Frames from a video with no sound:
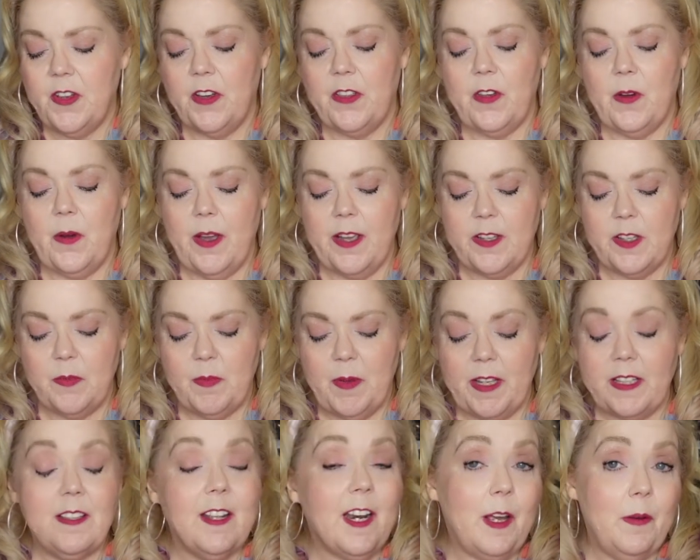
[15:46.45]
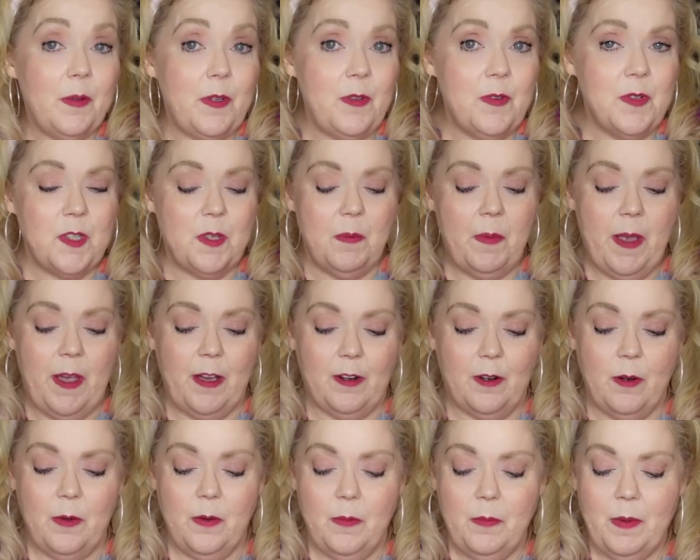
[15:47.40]
although I expect that I will use the
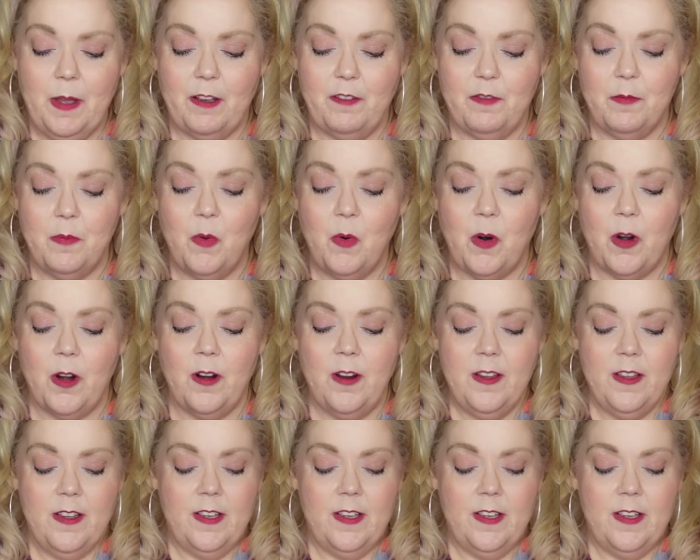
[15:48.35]
powder puff more.